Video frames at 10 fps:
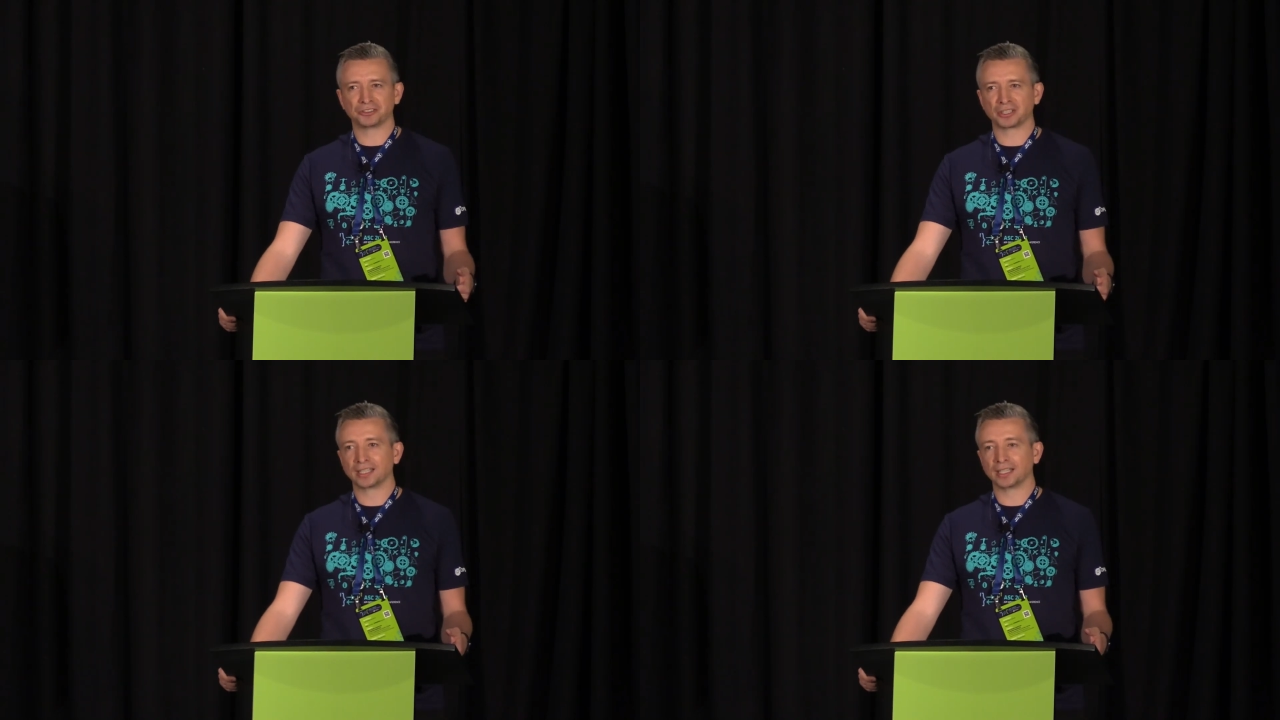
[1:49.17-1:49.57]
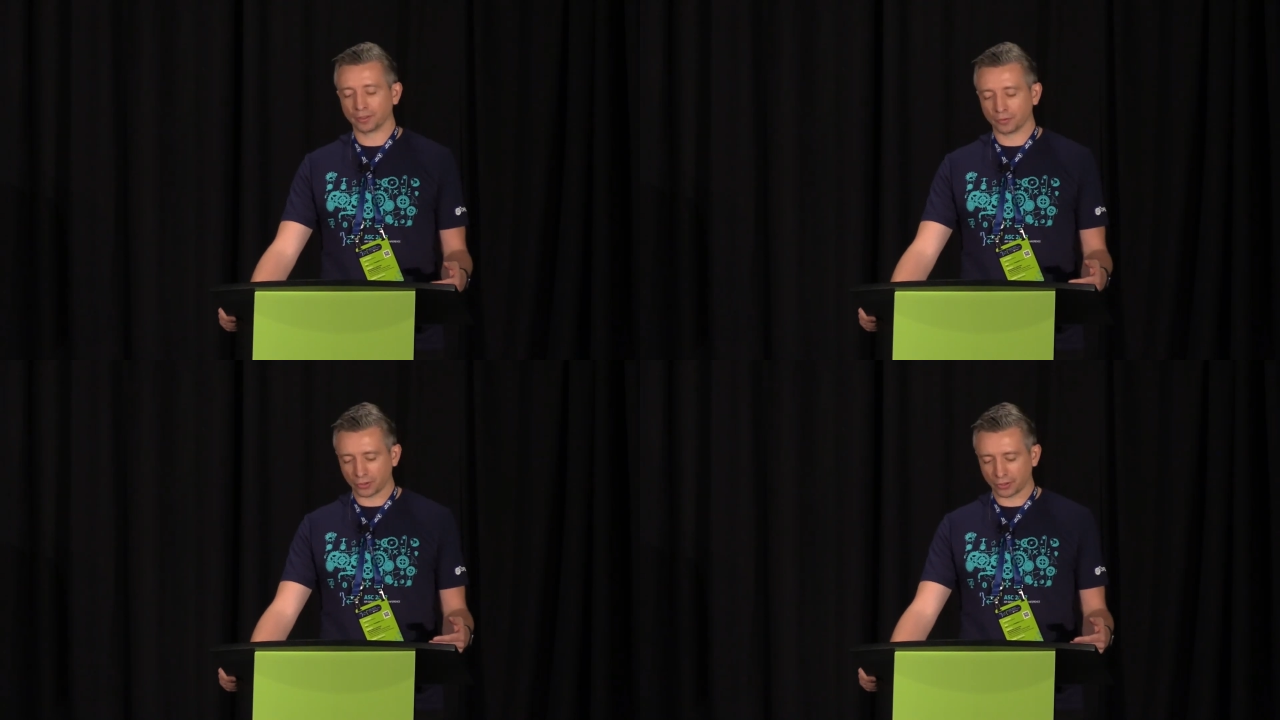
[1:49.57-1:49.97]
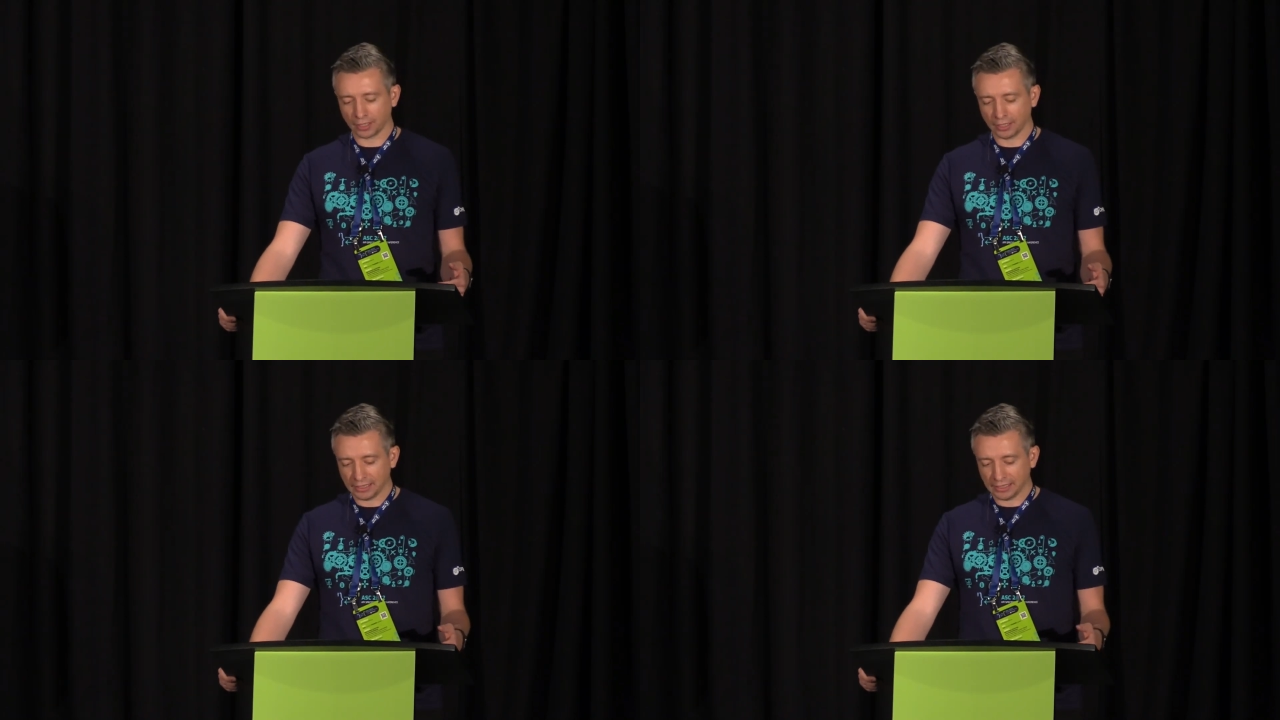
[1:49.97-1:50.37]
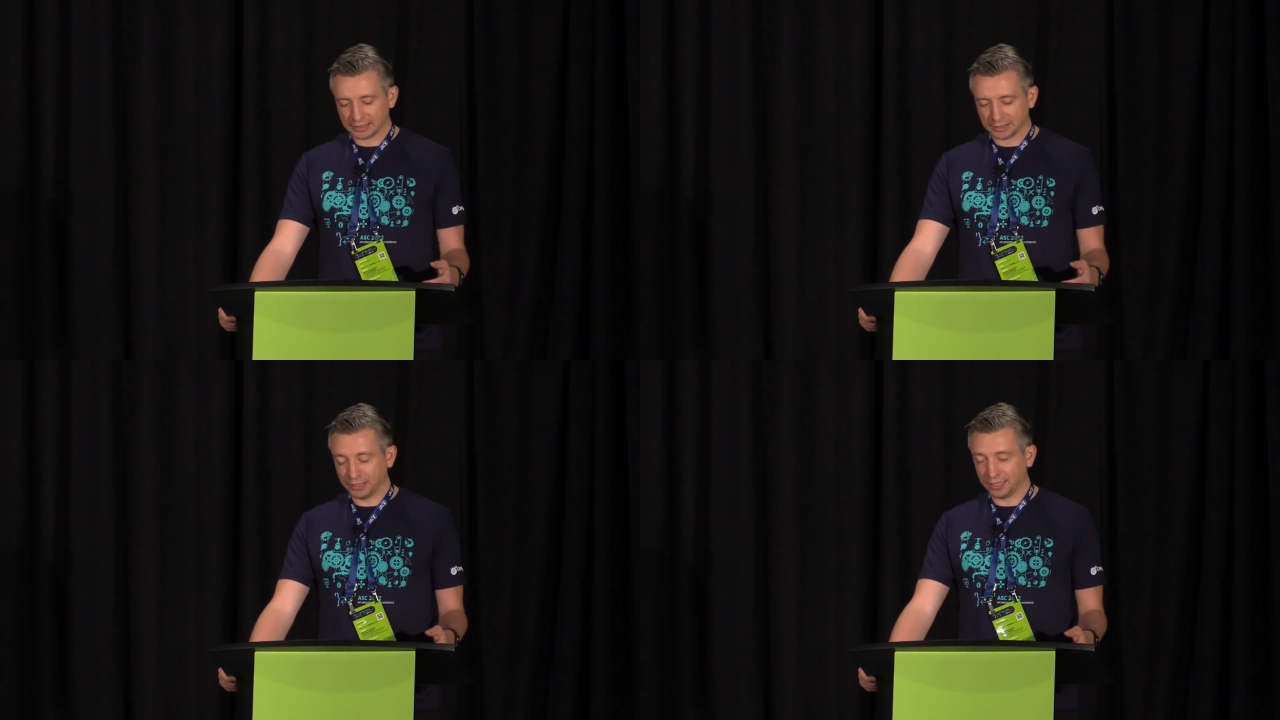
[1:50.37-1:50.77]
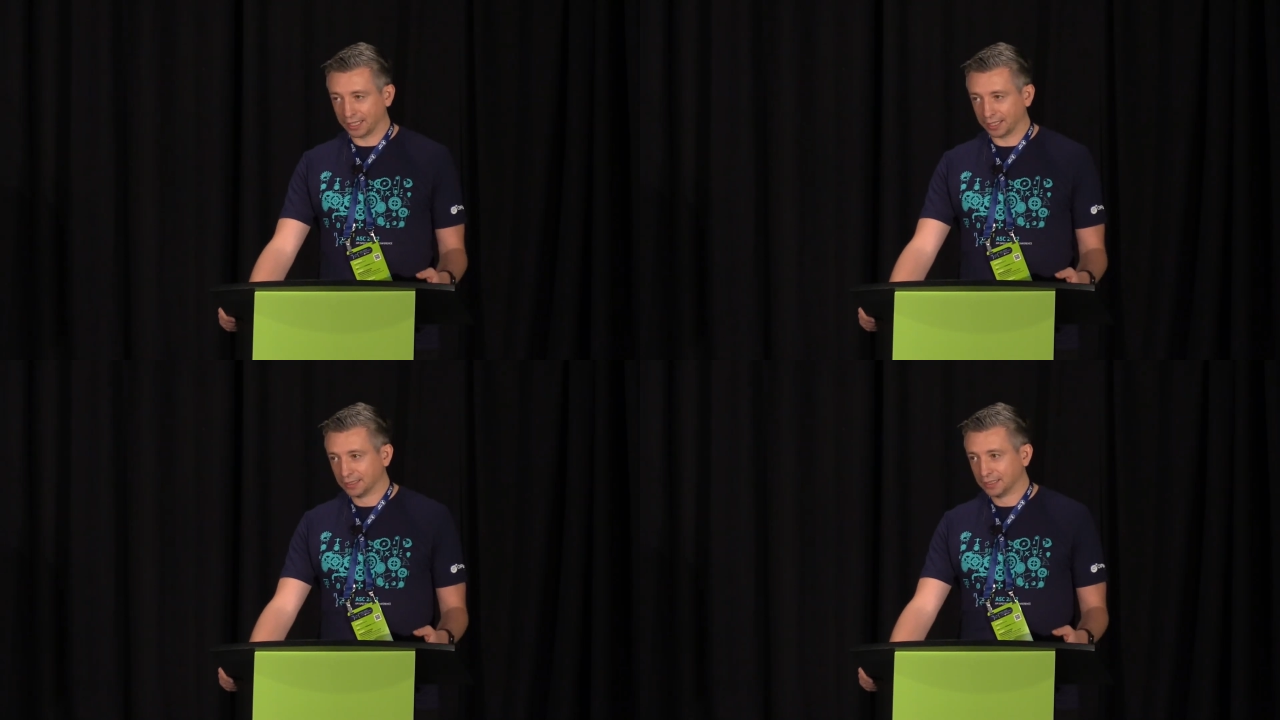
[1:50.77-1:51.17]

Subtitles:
drinking, or speaking.